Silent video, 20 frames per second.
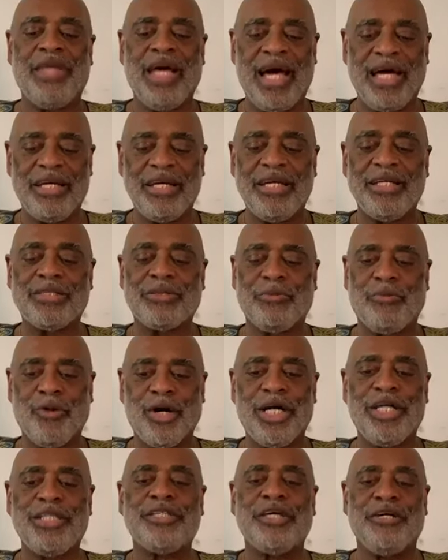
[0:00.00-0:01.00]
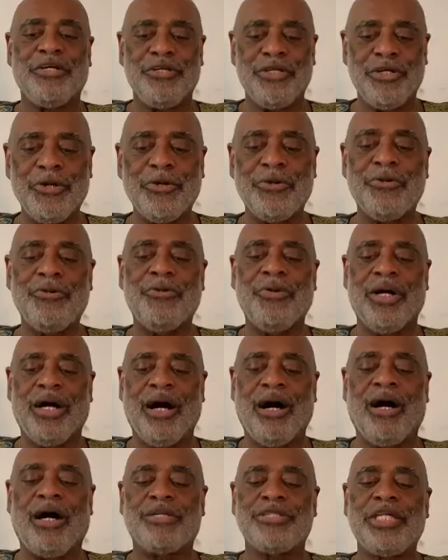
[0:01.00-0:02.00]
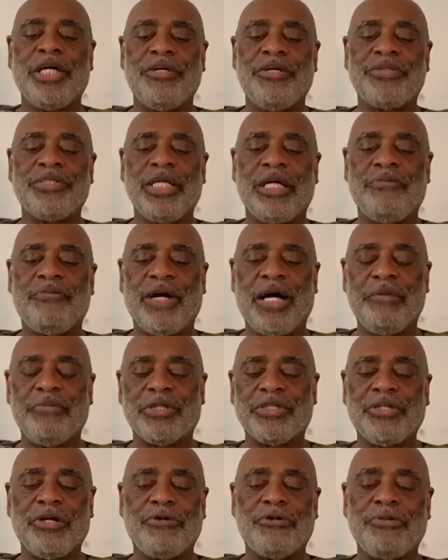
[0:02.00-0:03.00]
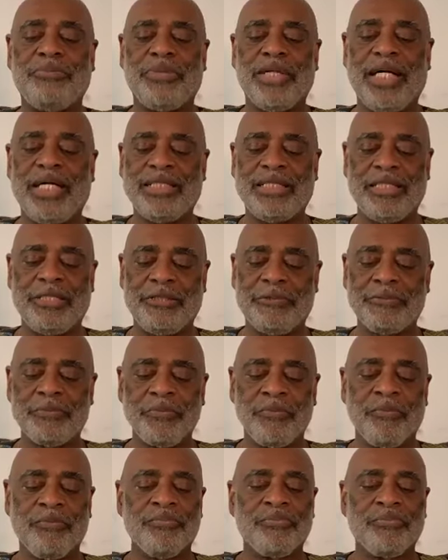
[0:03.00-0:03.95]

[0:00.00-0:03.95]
That is what you are. Tell yourself, I'm a total blessing.